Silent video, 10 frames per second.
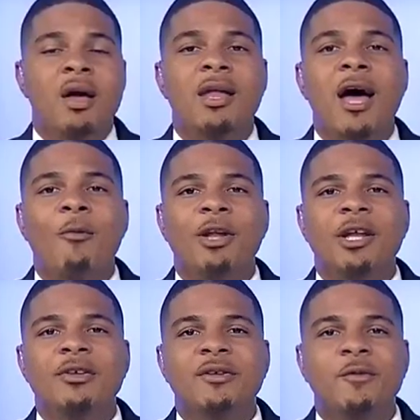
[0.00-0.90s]
Now, in
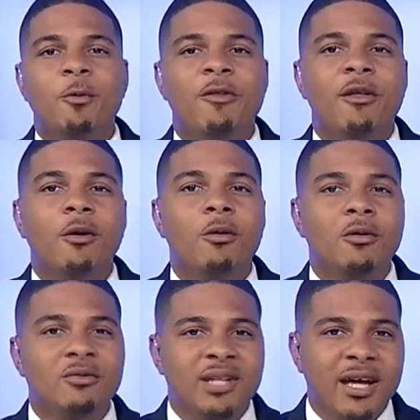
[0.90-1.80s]
an interview with the
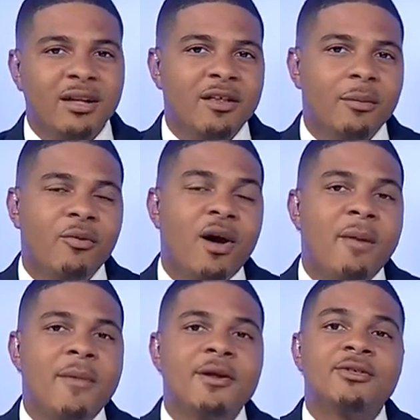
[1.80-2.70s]
local daily, the
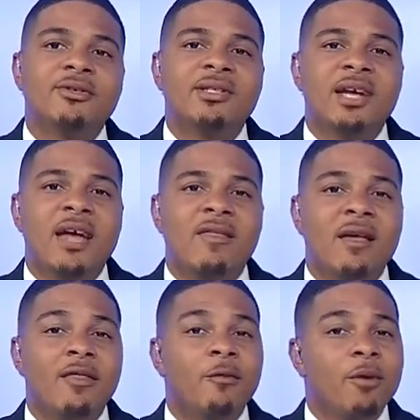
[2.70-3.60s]
Prime Minister said
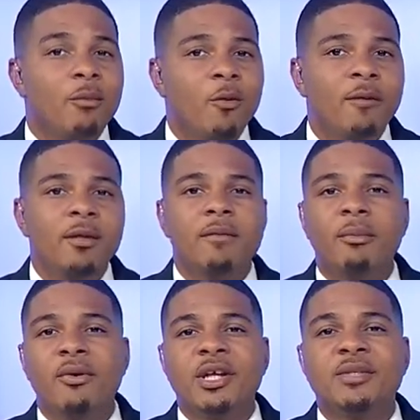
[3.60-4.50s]
that the removal of the
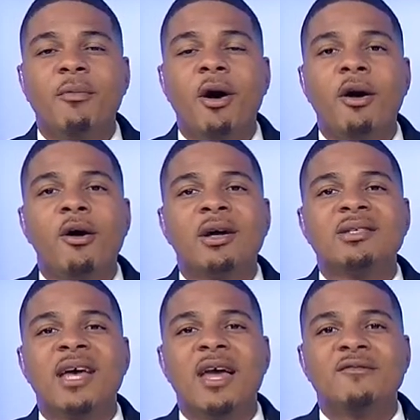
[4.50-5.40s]
British monarch
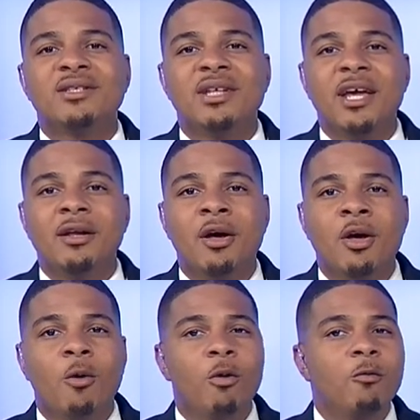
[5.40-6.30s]
as head of state
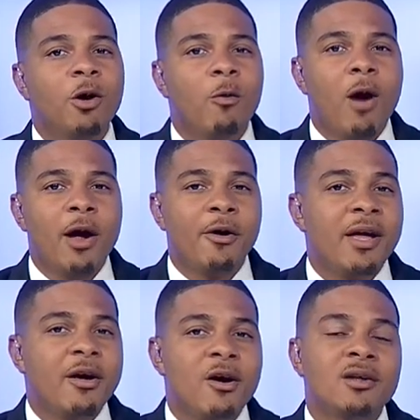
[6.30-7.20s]
will require
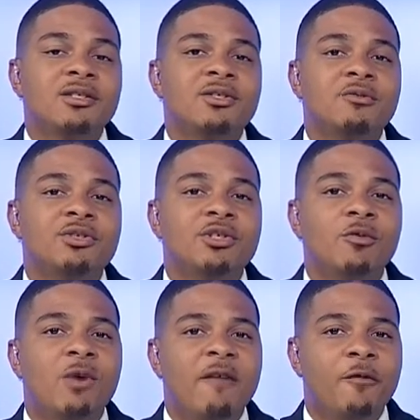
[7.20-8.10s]
a
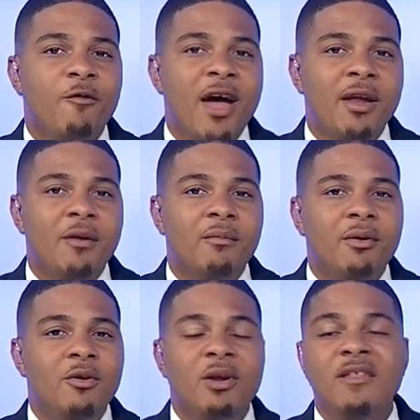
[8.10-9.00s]
constitutional referendum,
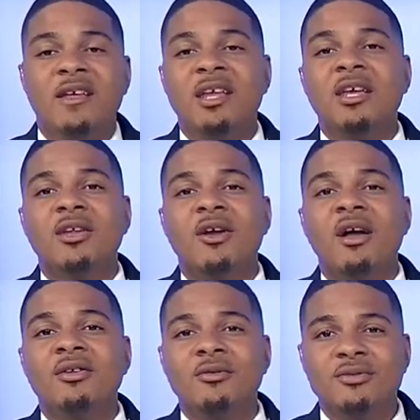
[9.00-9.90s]
noting that he
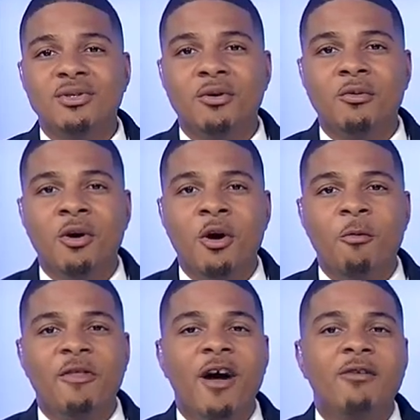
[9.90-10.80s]
cannot do so
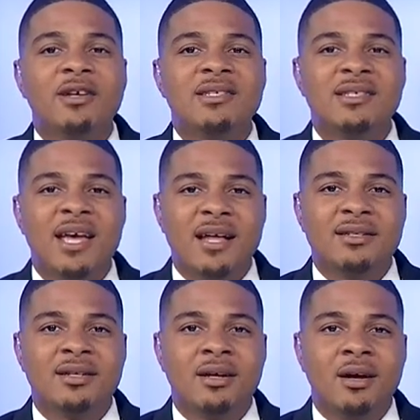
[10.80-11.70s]
without
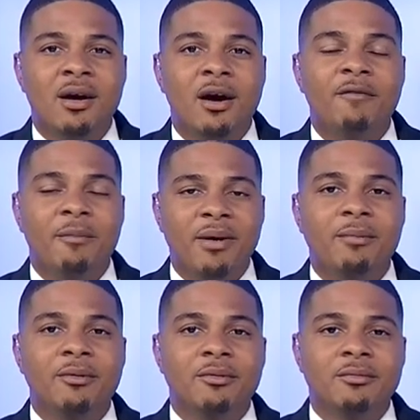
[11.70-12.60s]
consent of the
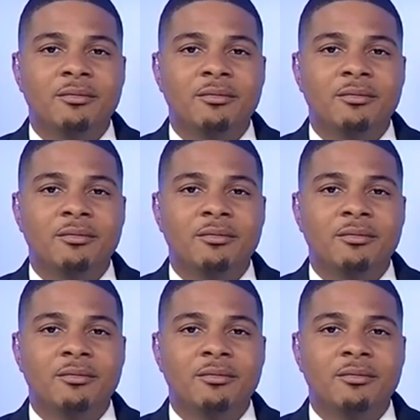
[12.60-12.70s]
people.